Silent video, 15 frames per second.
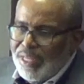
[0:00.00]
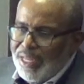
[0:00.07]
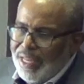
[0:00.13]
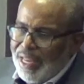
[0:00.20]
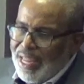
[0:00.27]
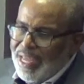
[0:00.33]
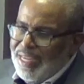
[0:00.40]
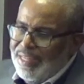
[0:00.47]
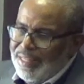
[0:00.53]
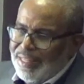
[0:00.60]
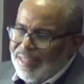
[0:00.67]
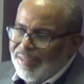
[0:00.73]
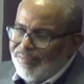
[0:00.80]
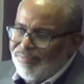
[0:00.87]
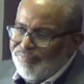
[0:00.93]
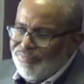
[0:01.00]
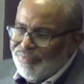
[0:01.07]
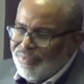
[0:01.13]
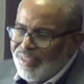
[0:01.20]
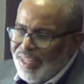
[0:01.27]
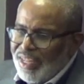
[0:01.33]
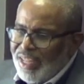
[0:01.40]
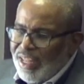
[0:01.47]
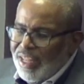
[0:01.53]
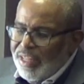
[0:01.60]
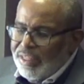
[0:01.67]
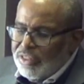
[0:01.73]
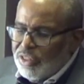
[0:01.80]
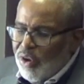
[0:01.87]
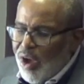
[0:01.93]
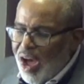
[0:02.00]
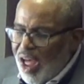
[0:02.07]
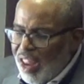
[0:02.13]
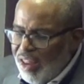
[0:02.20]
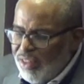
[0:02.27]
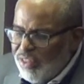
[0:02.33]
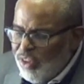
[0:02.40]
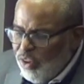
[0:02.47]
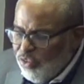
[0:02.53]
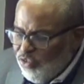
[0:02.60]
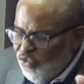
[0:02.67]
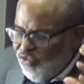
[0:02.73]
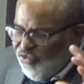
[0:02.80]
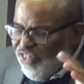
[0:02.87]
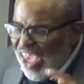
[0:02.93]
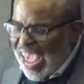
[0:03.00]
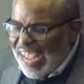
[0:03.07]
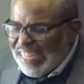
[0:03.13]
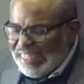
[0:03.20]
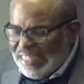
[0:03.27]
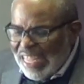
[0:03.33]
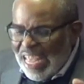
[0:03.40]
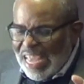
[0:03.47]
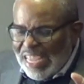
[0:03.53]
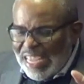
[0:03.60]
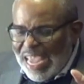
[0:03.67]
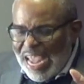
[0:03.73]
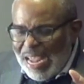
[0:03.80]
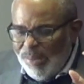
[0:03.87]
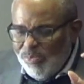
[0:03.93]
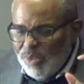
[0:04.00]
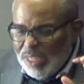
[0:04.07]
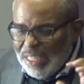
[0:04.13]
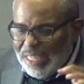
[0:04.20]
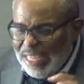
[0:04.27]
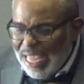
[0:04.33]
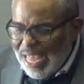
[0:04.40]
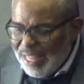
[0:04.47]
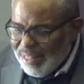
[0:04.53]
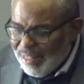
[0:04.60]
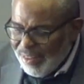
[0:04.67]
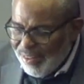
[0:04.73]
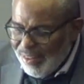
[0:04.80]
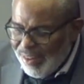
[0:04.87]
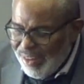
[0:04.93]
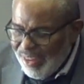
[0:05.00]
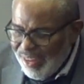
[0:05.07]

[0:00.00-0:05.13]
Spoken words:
they laid him. So all of those facts came together.